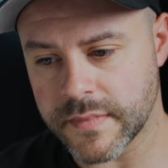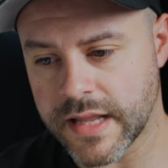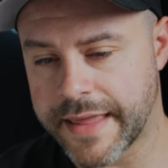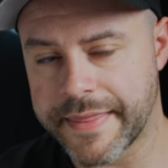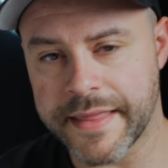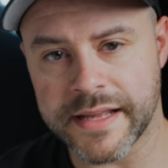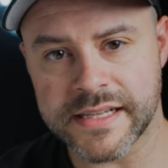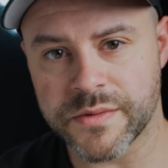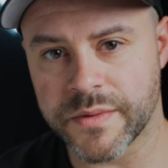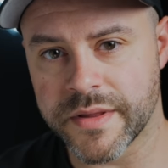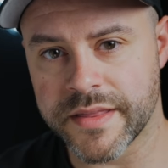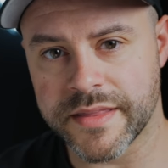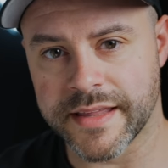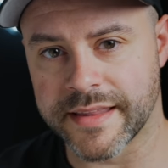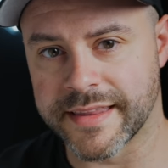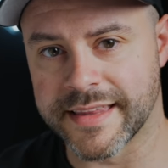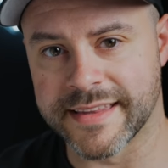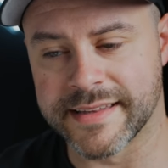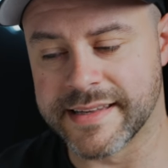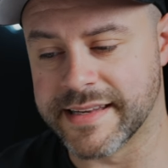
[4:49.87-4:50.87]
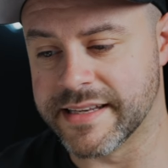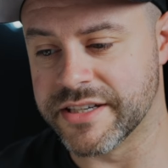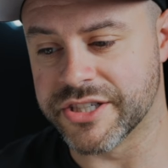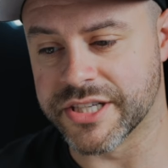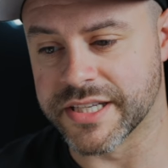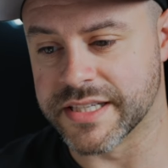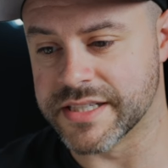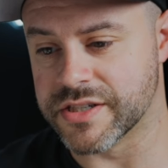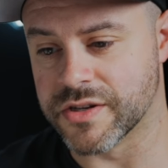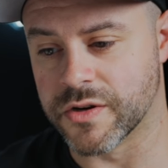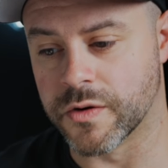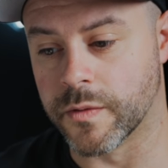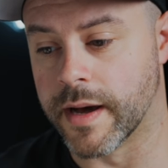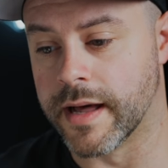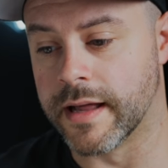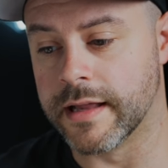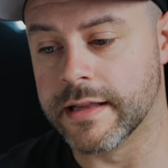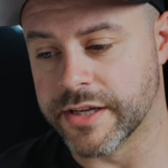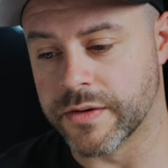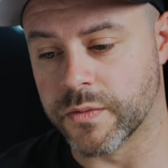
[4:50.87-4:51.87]
And that's one thing that the Niche did so
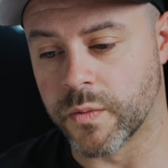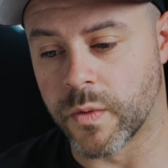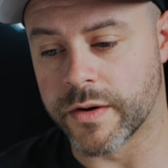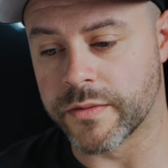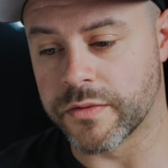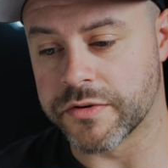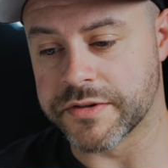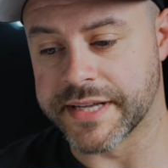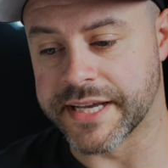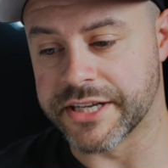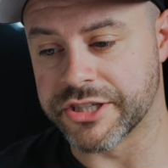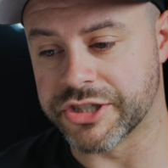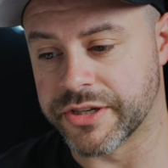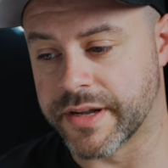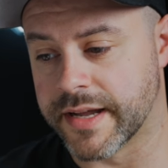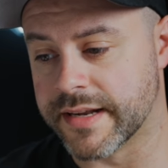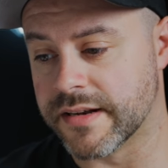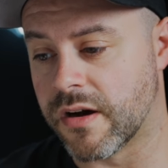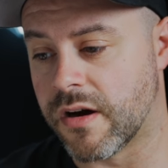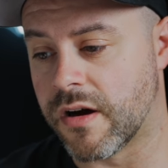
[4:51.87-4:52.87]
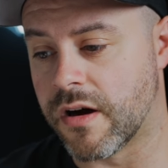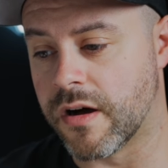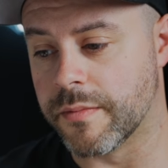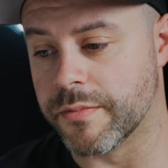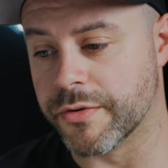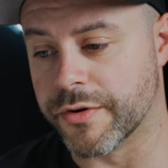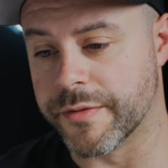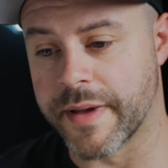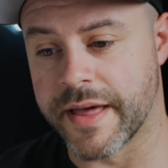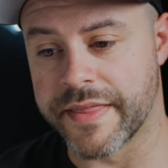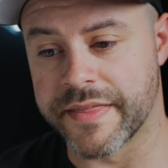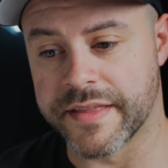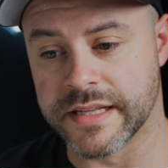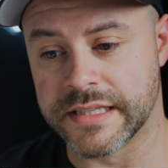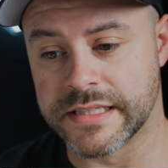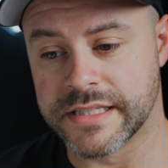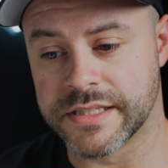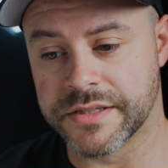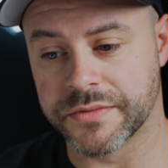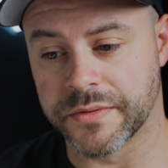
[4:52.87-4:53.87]
well. You had one rotation, you had all brew
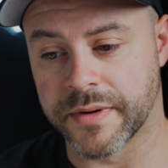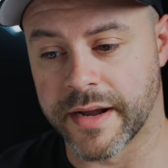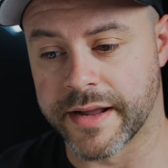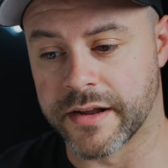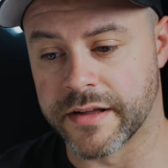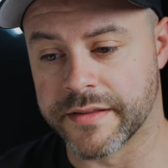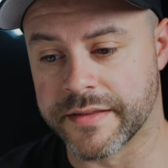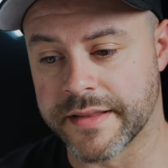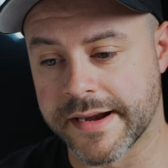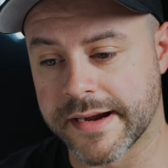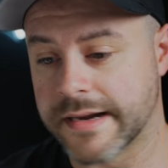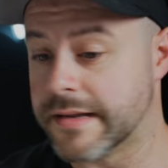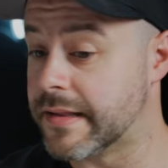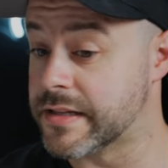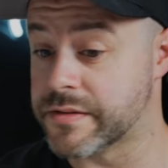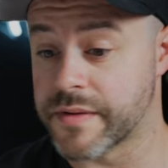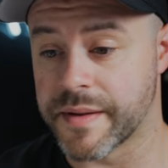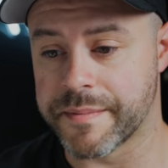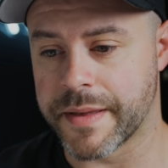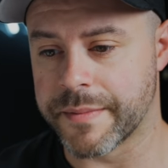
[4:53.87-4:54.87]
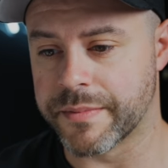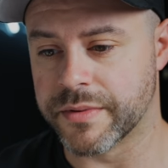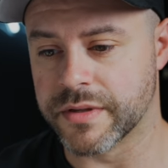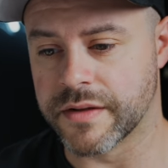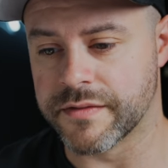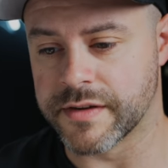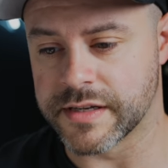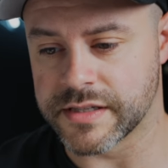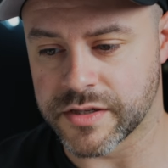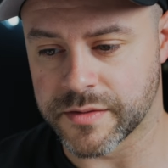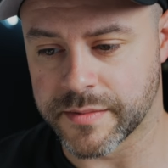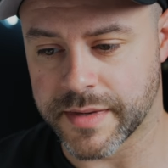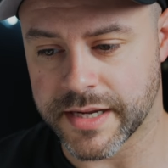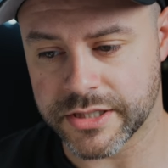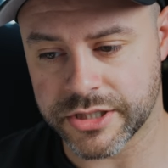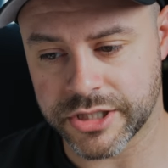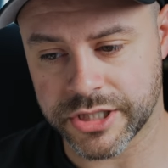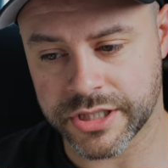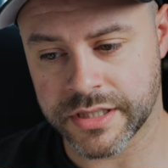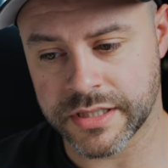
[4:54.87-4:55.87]
methods right on there. That's why people loved it so
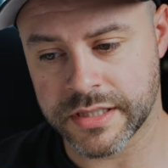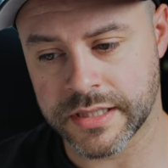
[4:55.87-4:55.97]
much.